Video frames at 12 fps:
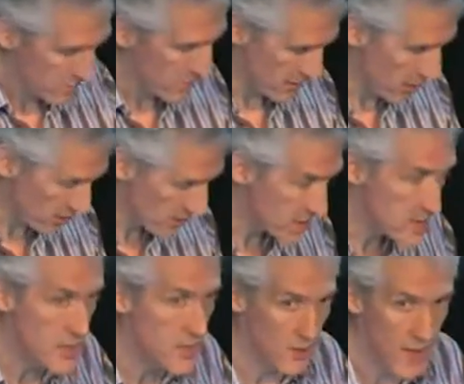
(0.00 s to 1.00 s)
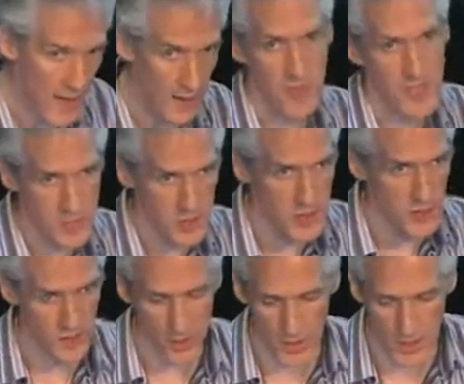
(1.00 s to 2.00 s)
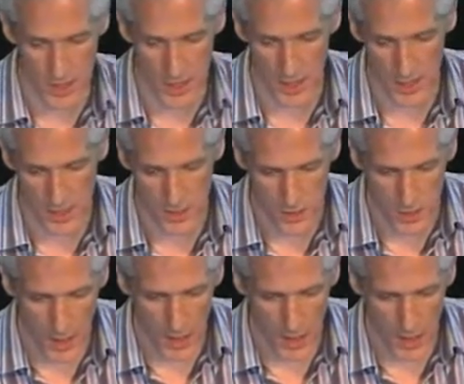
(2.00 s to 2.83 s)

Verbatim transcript: well, locked into .NET, which is what software companies try and do.